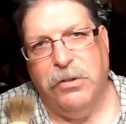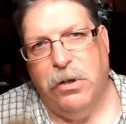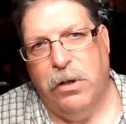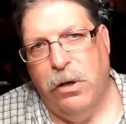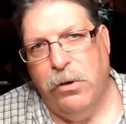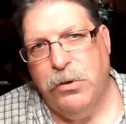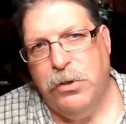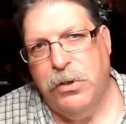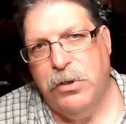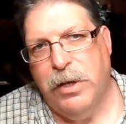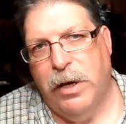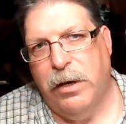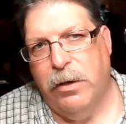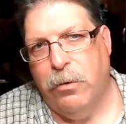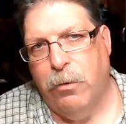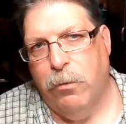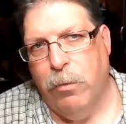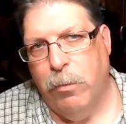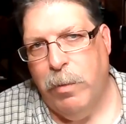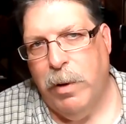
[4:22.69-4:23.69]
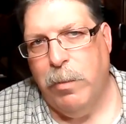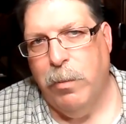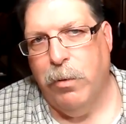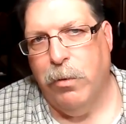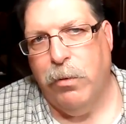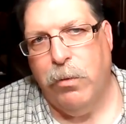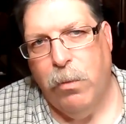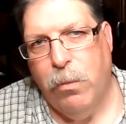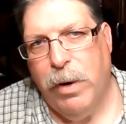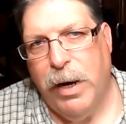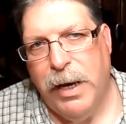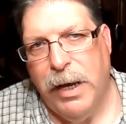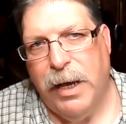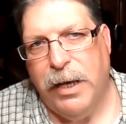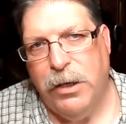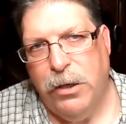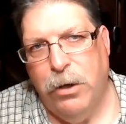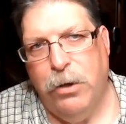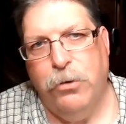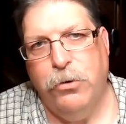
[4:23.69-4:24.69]
as close as I remember the
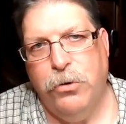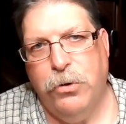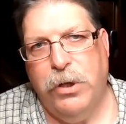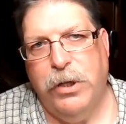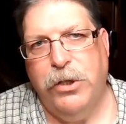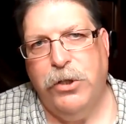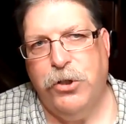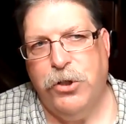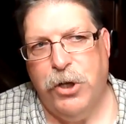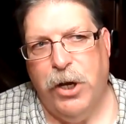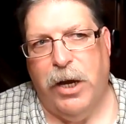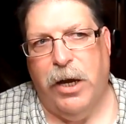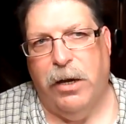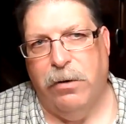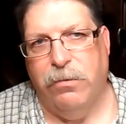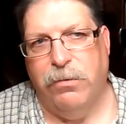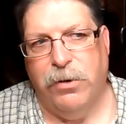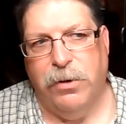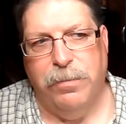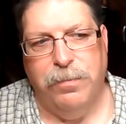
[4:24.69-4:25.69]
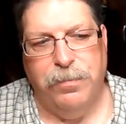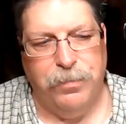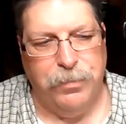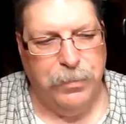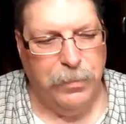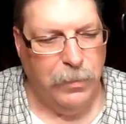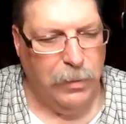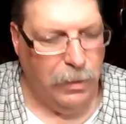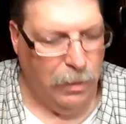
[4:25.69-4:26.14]
way I usually shaved.